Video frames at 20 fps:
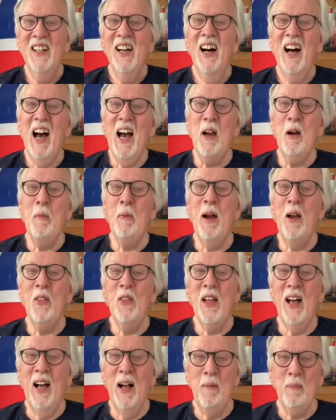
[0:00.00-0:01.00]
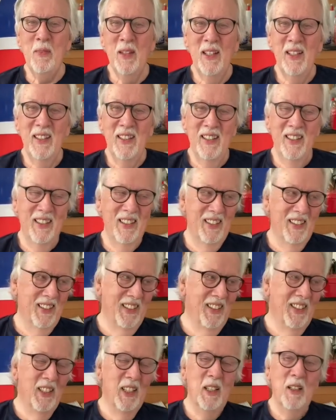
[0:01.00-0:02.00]
How about that?
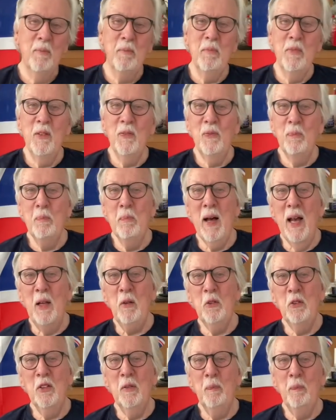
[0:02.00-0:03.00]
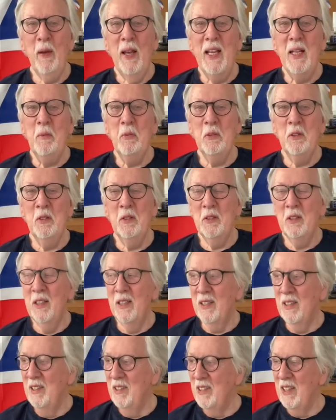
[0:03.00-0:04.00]
Mouths of babes and
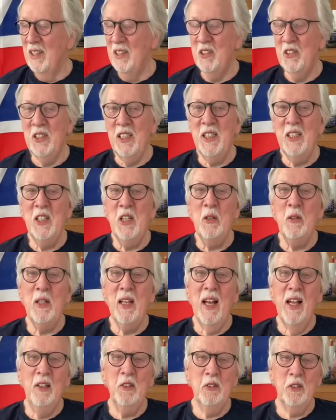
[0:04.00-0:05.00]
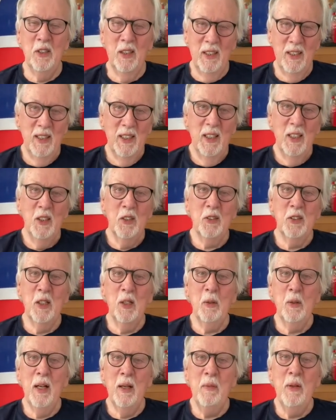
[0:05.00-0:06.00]
sucklings. Yeah, she knew the answer.
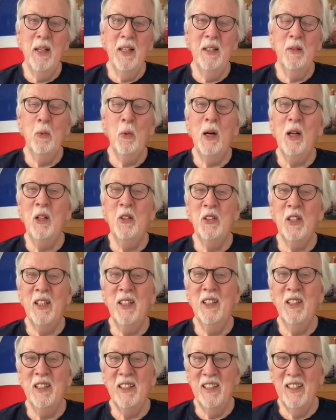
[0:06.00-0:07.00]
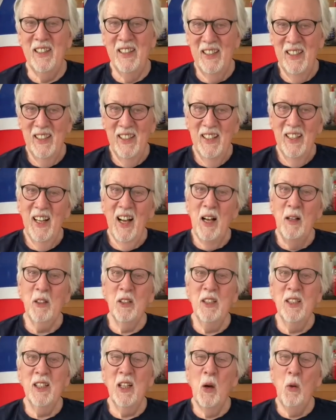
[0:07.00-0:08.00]
So well done her. I'm
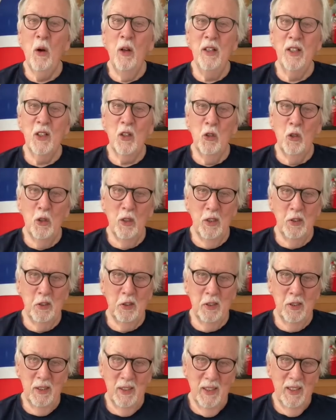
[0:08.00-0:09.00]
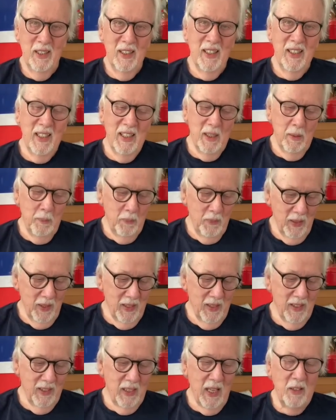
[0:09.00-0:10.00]
going to go on a course
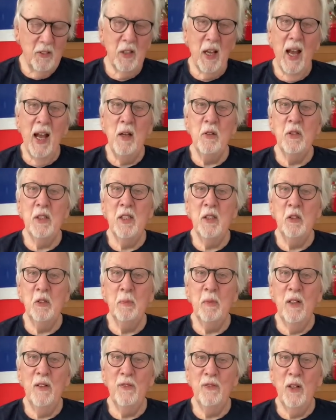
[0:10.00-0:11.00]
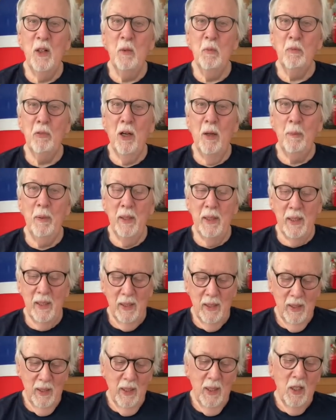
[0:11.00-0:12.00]
to how to use my phone properly.
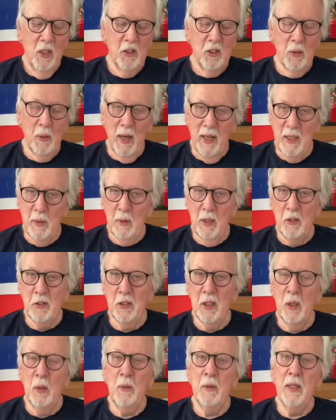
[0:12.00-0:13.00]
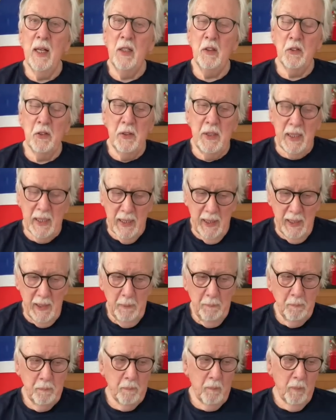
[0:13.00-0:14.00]
So anyway, so that's
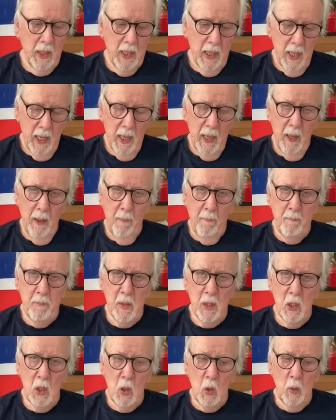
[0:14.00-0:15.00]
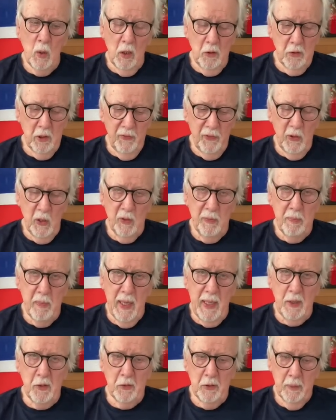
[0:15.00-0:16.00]
Nikki, who lots of you have
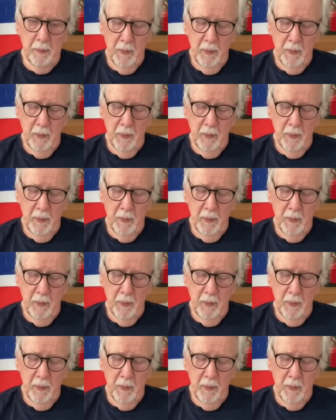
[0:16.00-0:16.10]
met.